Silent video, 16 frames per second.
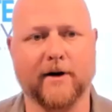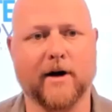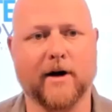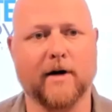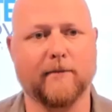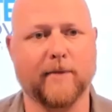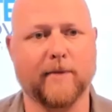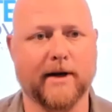your
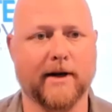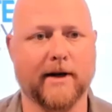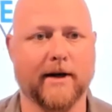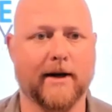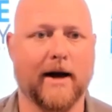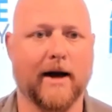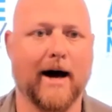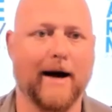company,
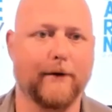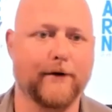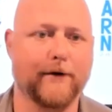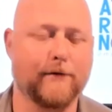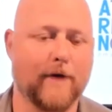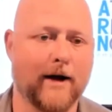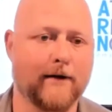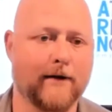and I
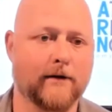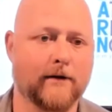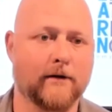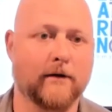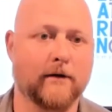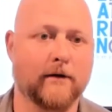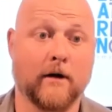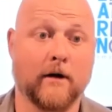would
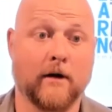rather